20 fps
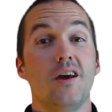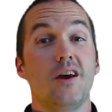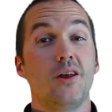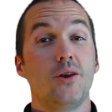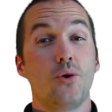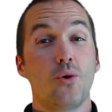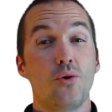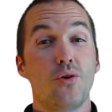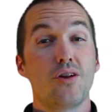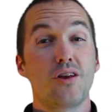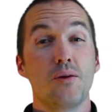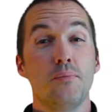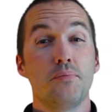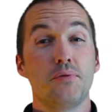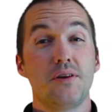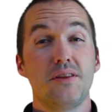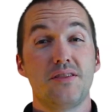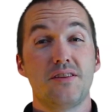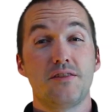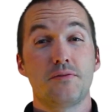In order to
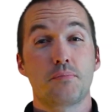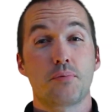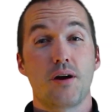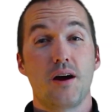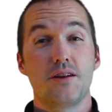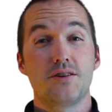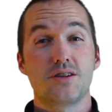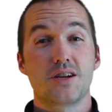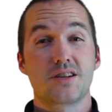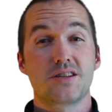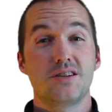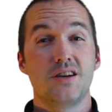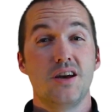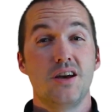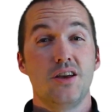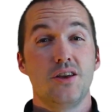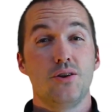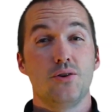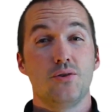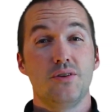complete this project,
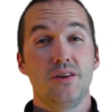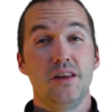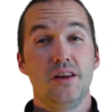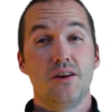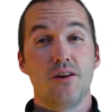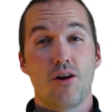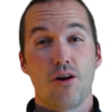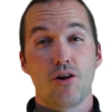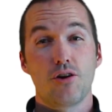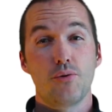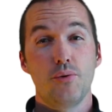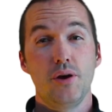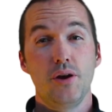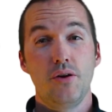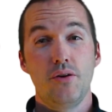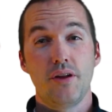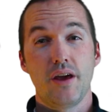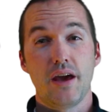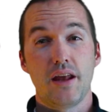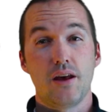you'll need an
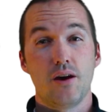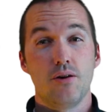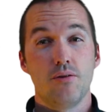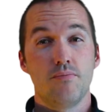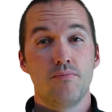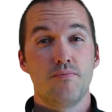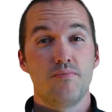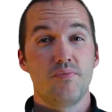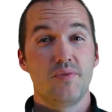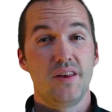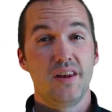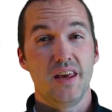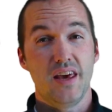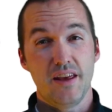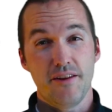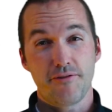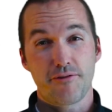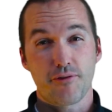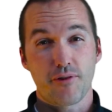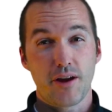Arduino Nano, an
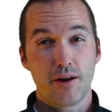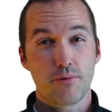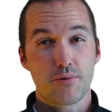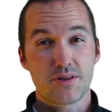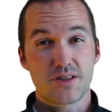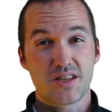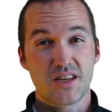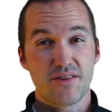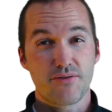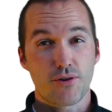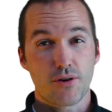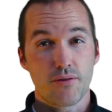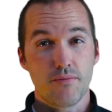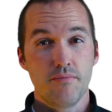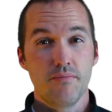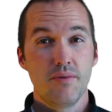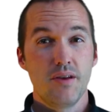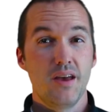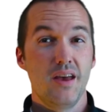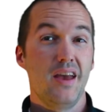infrared receiver,
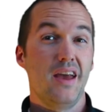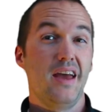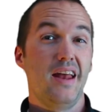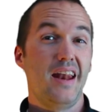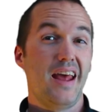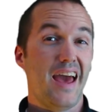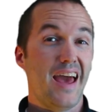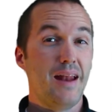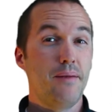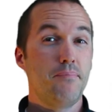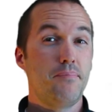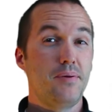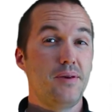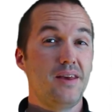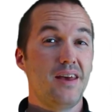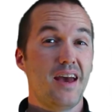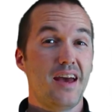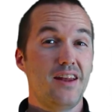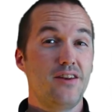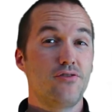an
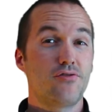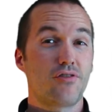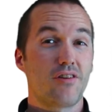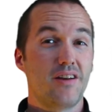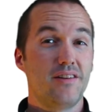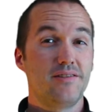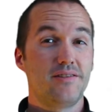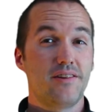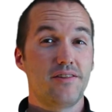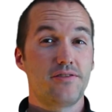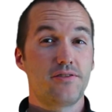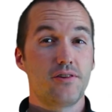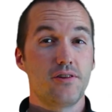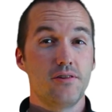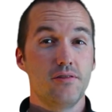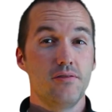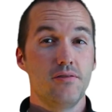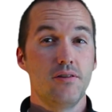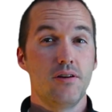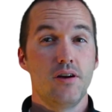NPN
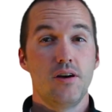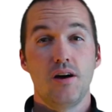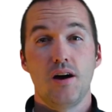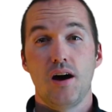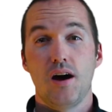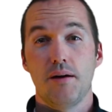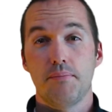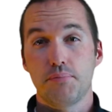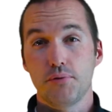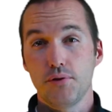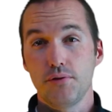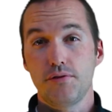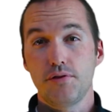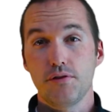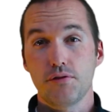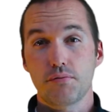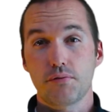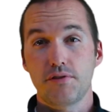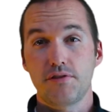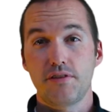transistor, a
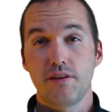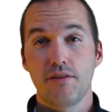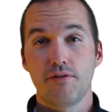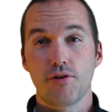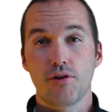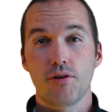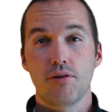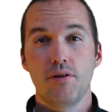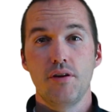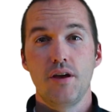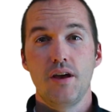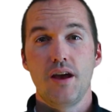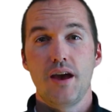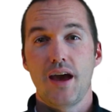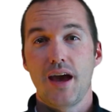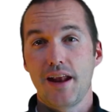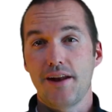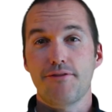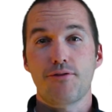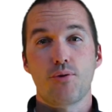Bluetooth receiver,
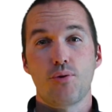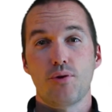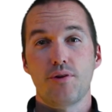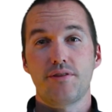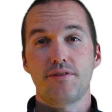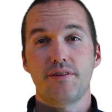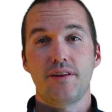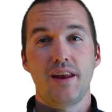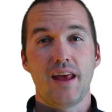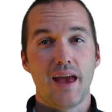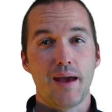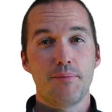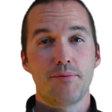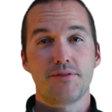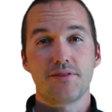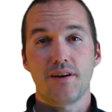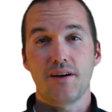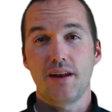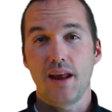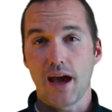and of course an
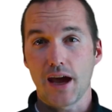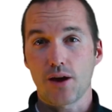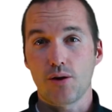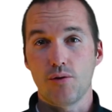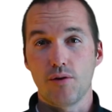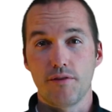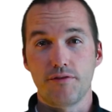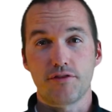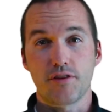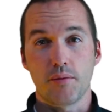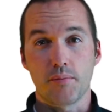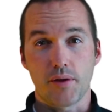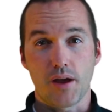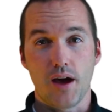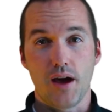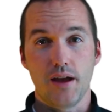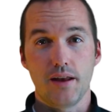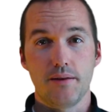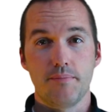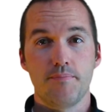Amazon Echo of some
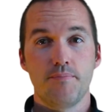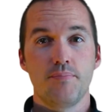kind.